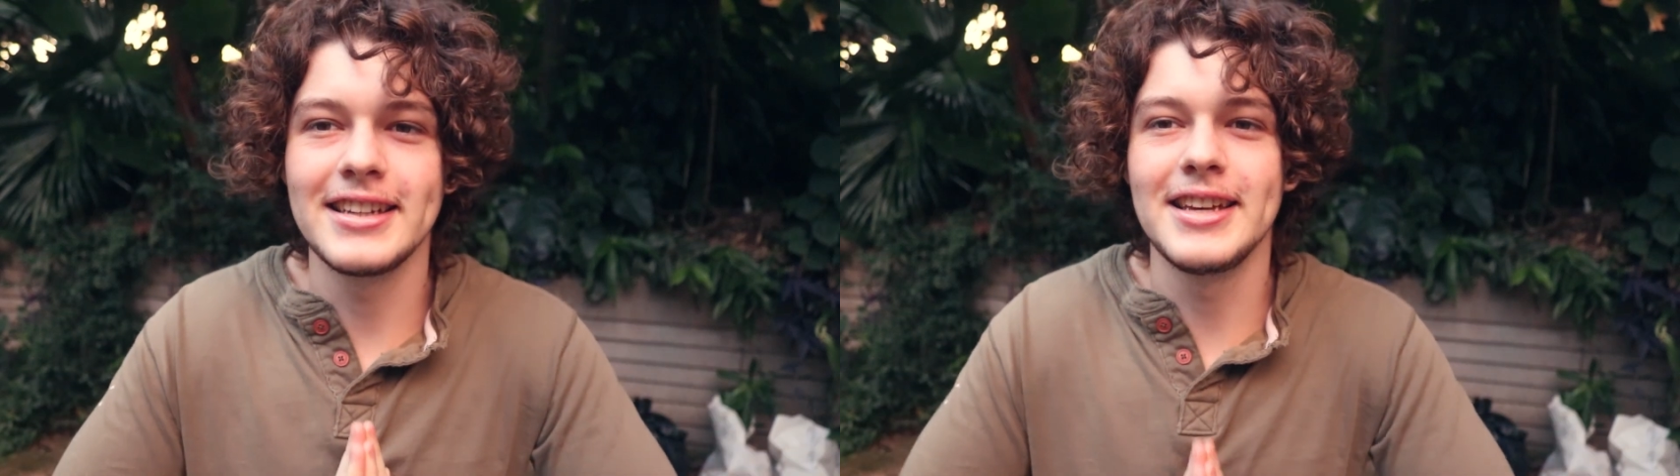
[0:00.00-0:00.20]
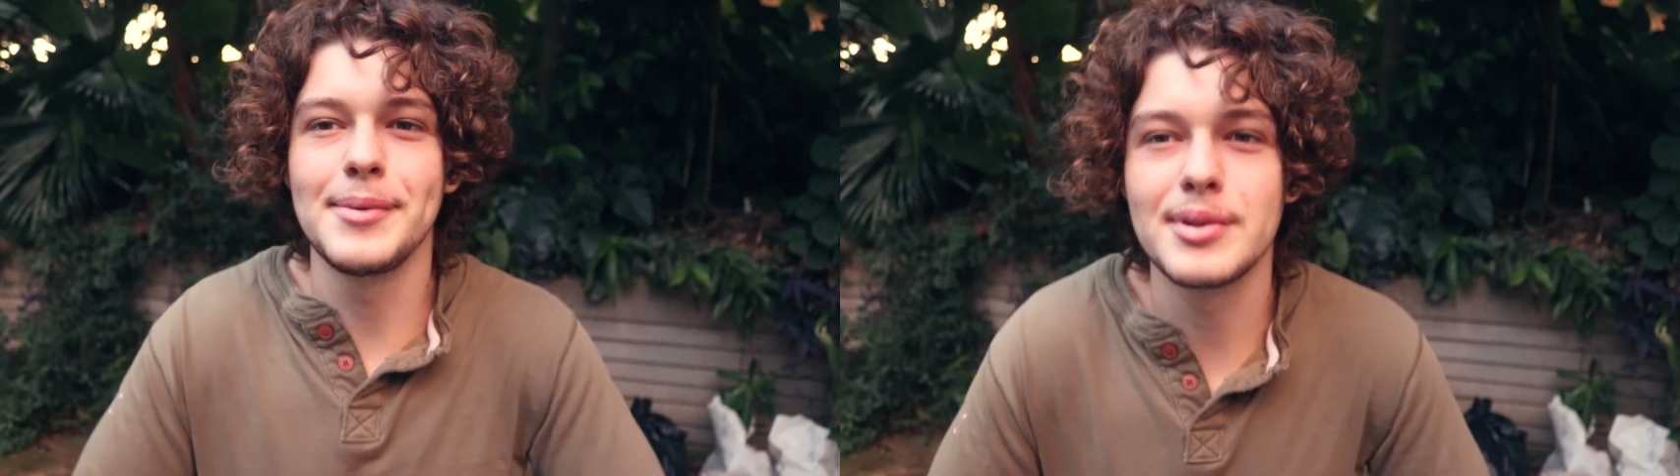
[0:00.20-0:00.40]

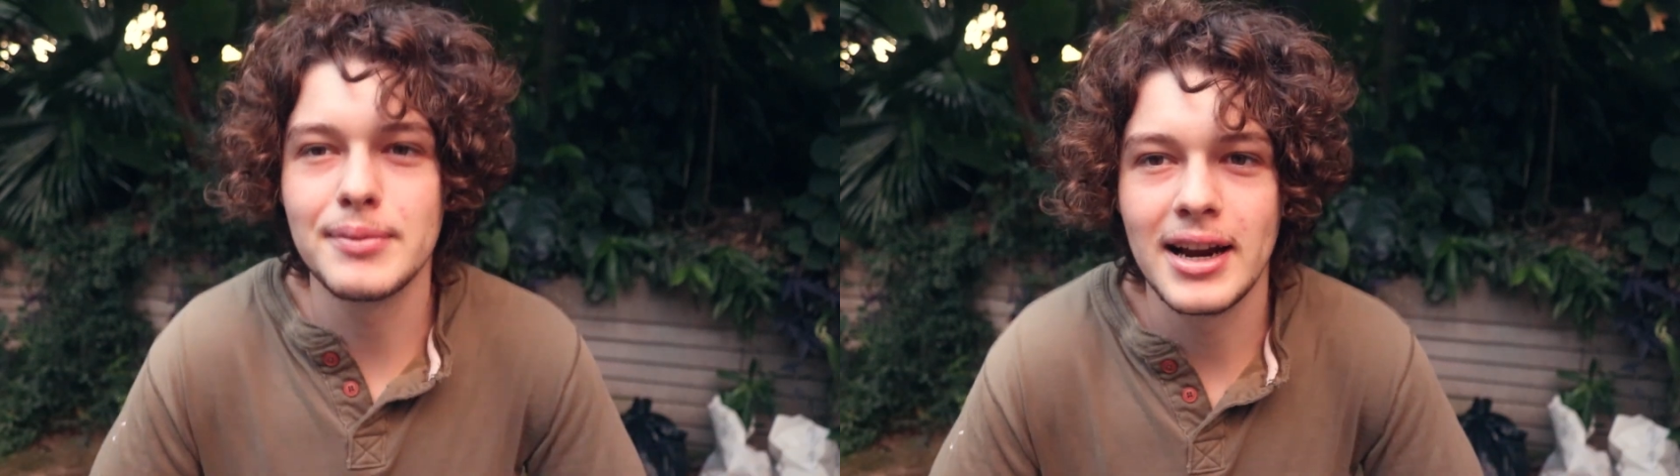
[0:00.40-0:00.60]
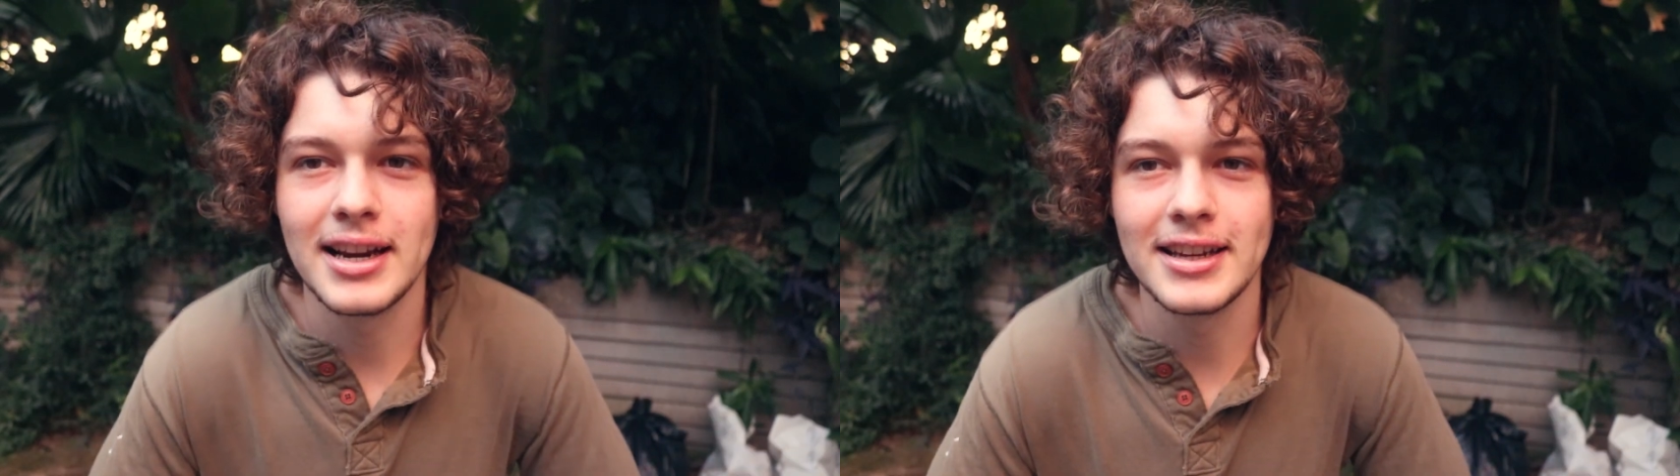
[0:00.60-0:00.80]
keep
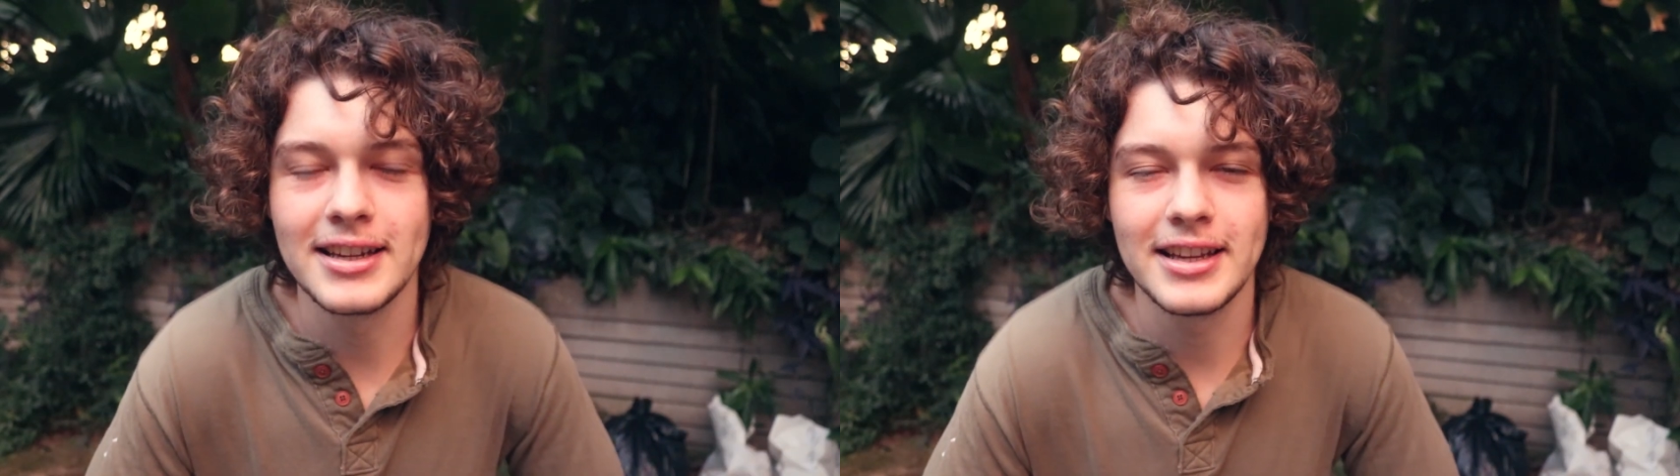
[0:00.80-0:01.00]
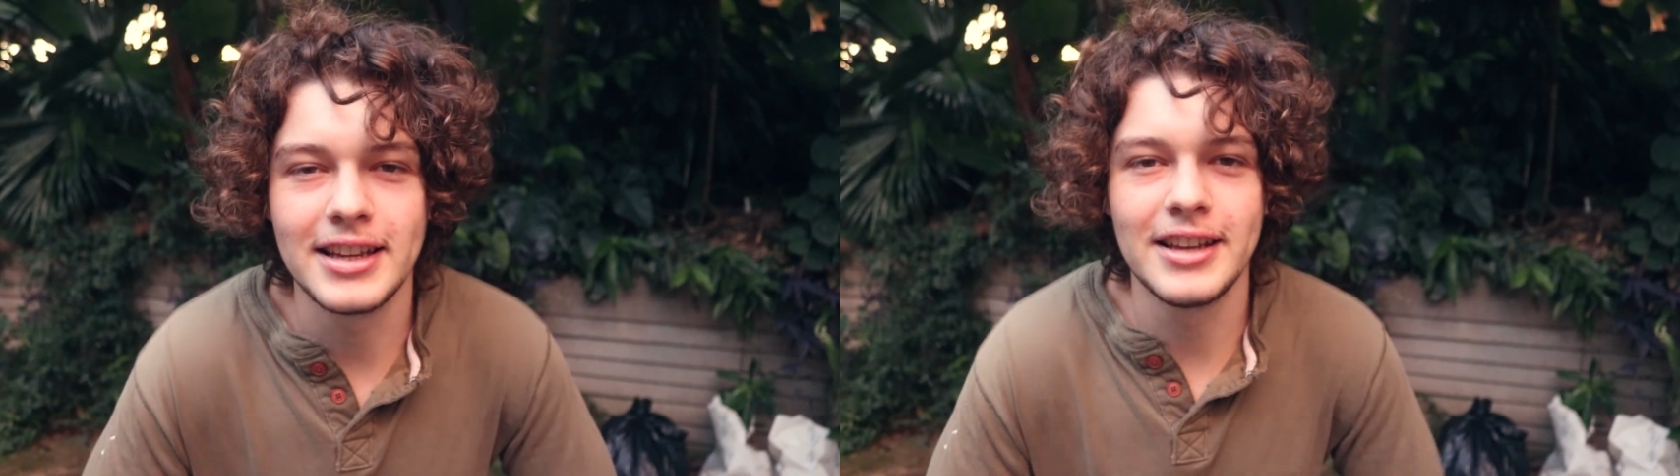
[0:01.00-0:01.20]

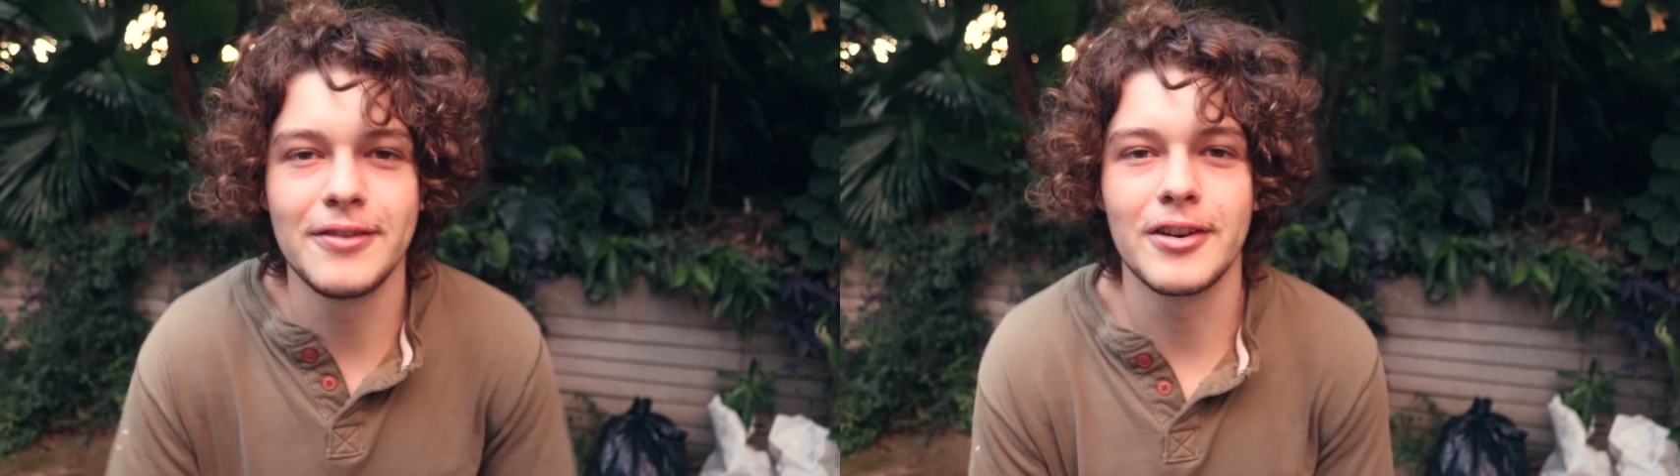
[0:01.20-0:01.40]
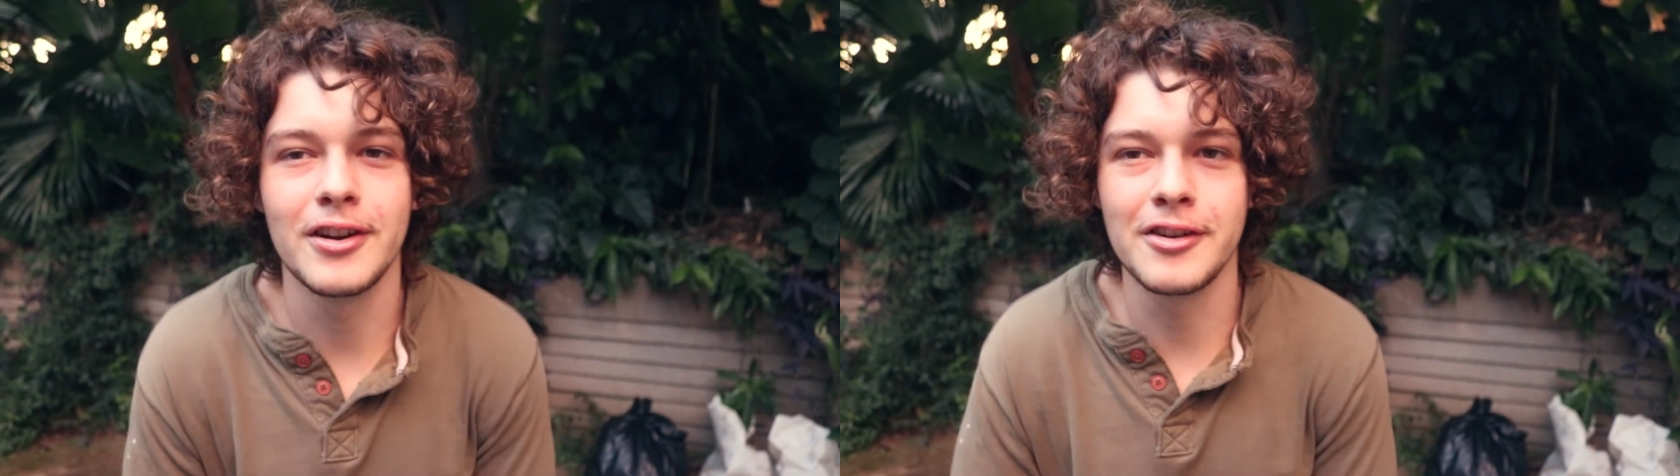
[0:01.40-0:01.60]
smiling
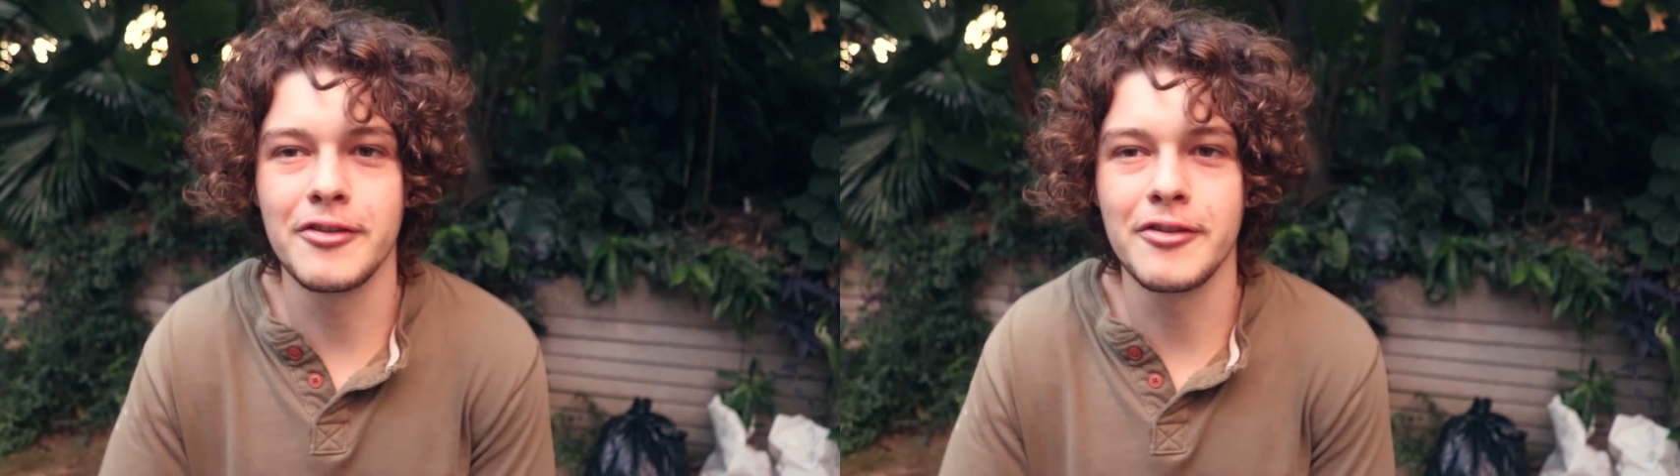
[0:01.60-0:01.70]
even on